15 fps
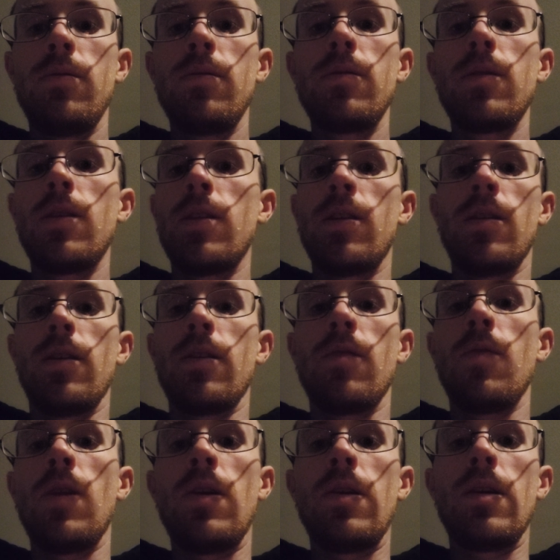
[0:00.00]
And then like the
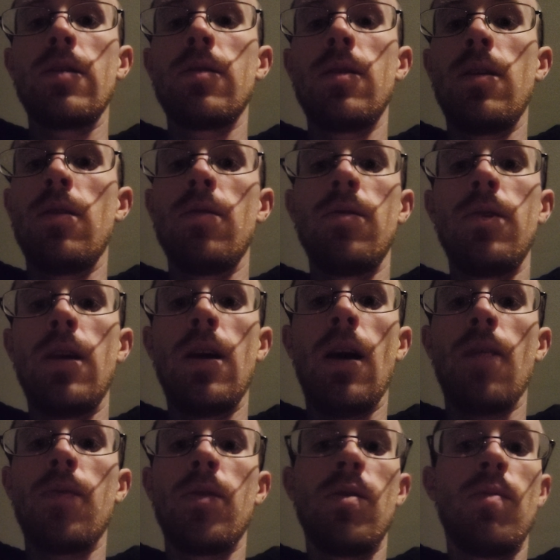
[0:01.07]
very next day or the day
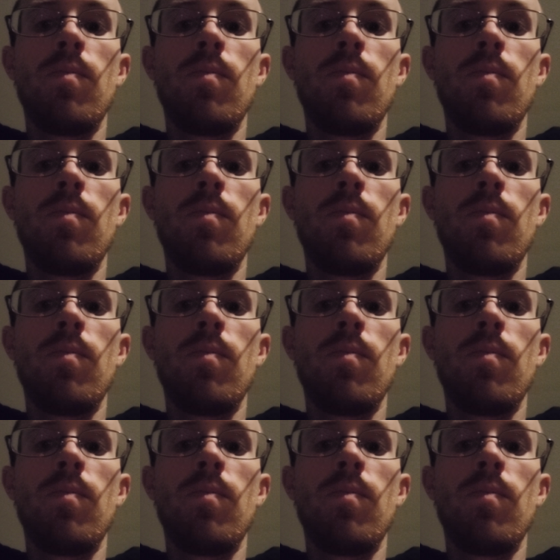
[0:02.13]
after,